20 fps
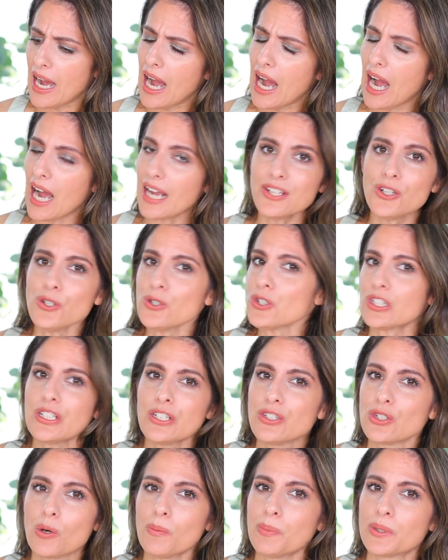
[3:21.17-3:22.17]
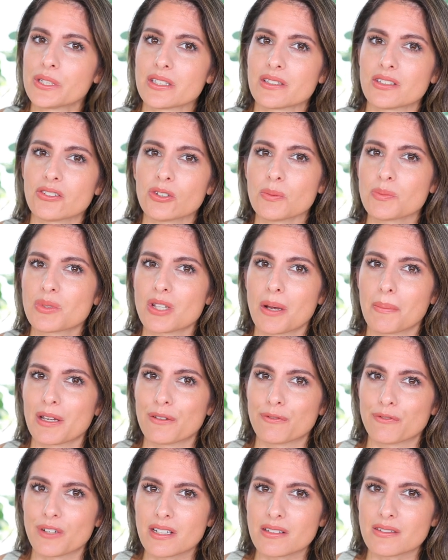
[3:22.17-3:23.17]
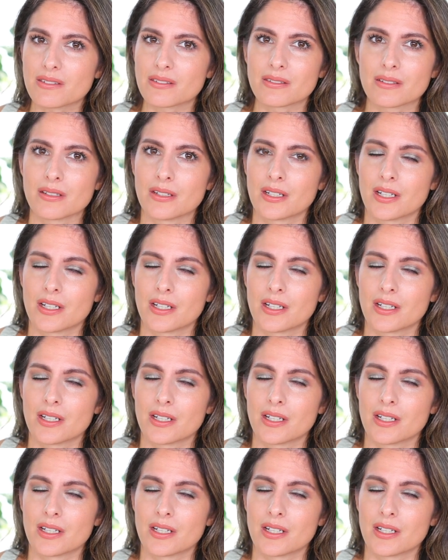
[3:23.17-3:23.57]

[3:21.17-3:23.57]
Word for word: I usually don't put serums on my face